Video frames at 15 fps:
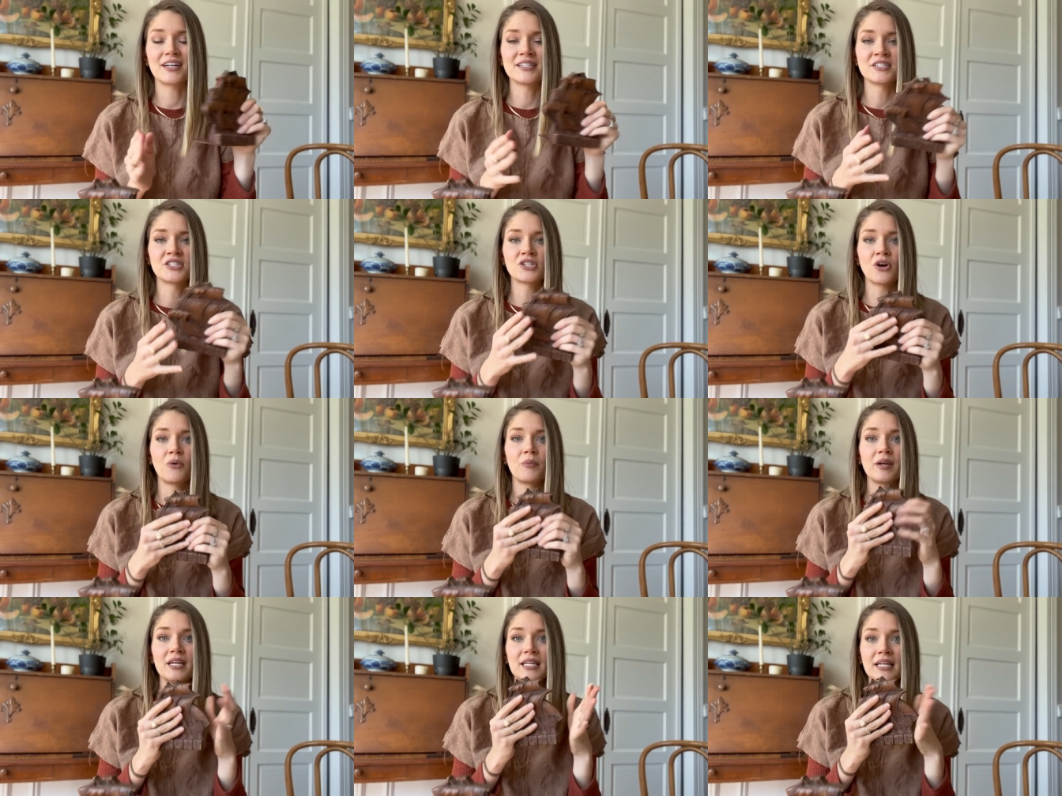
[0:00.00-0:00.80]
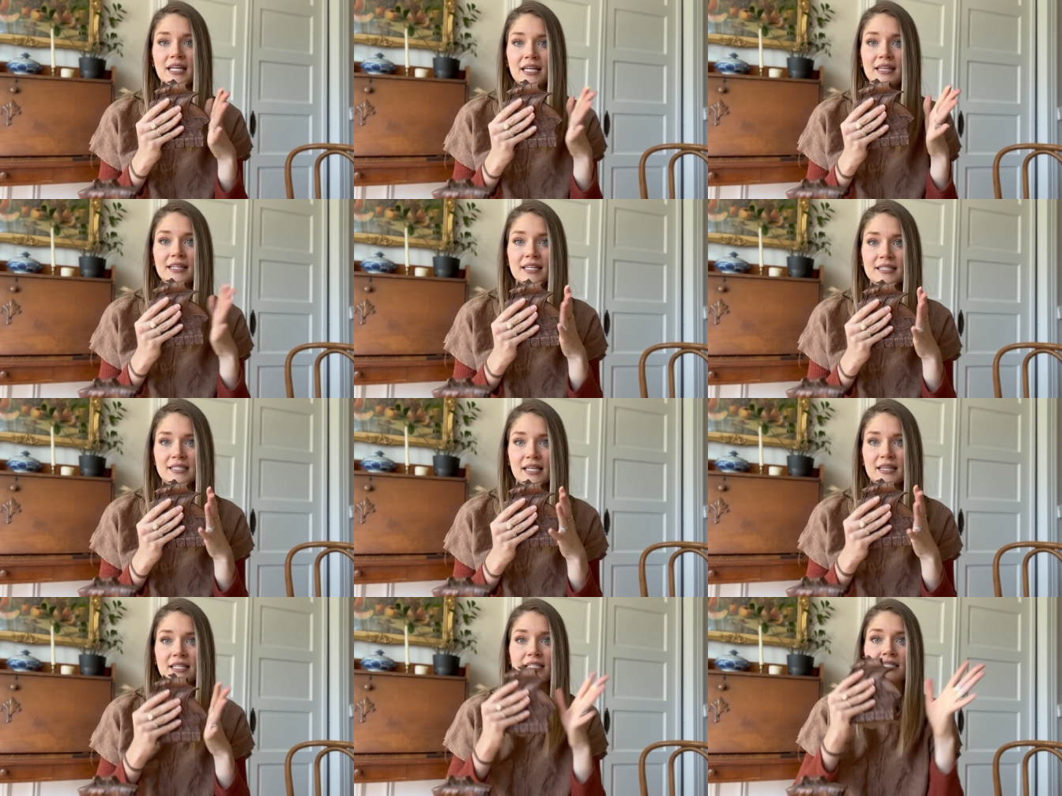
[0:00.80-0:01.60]
And so we need things
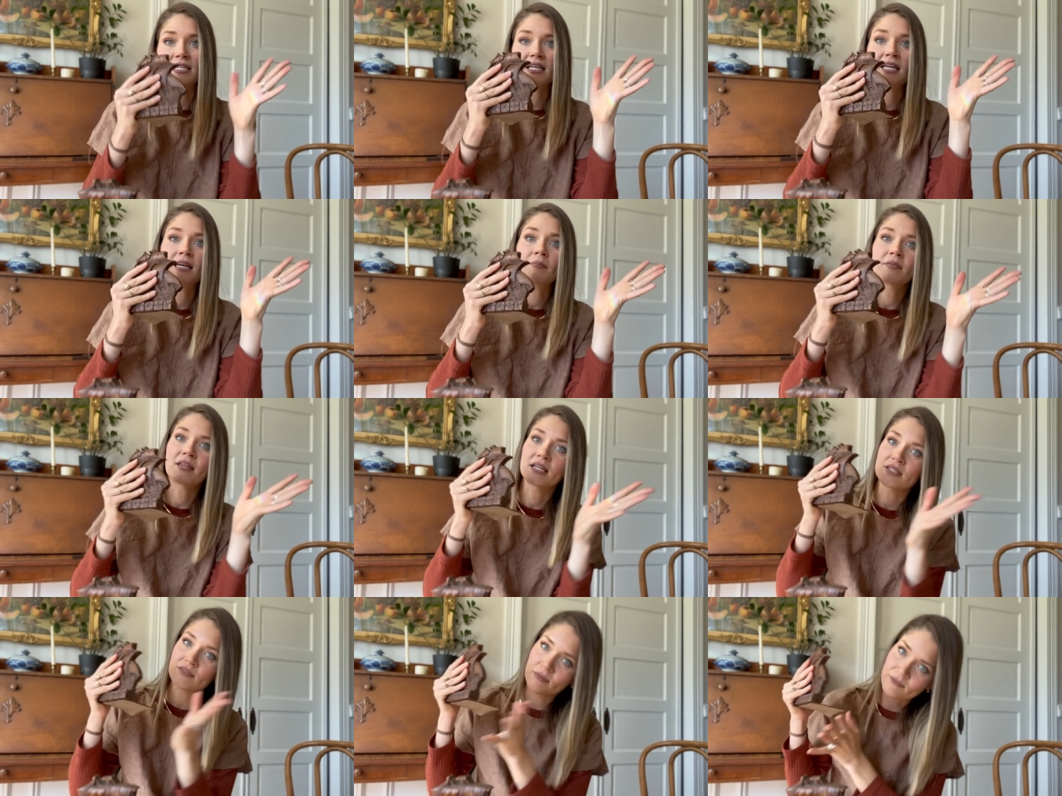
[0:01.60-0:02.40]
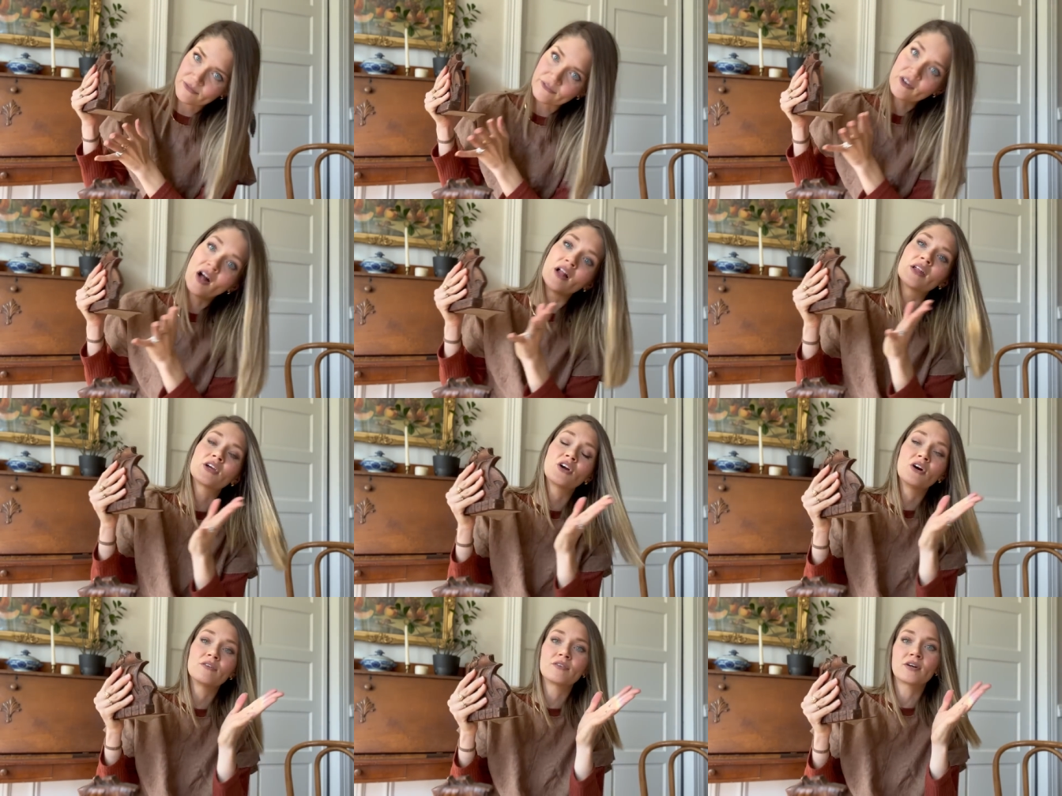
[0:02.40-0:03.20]
like this to keep things from falling
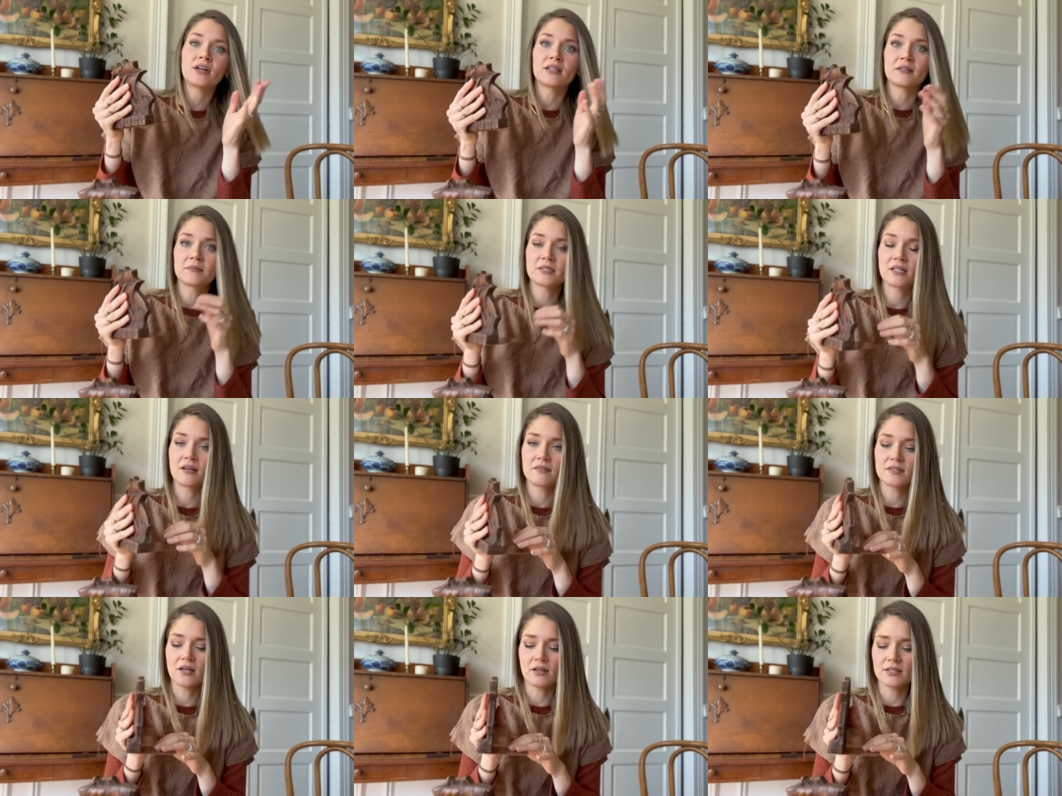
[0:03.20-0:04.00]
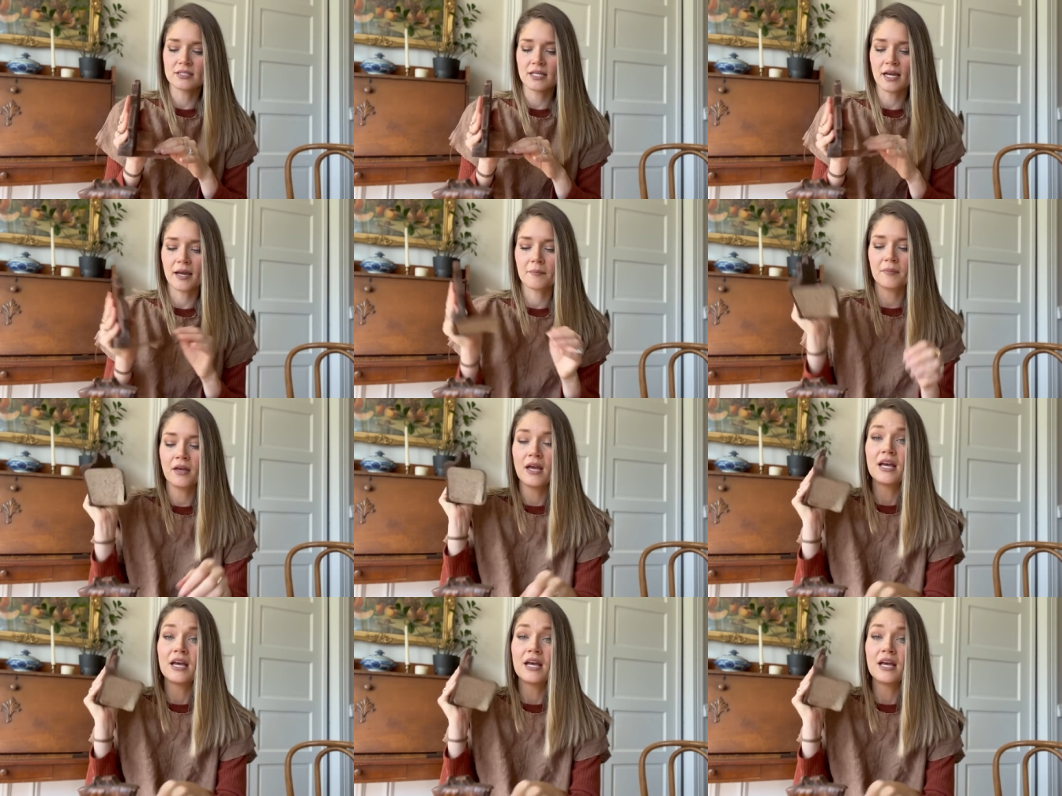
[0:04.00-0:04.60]
over on themselves all the time.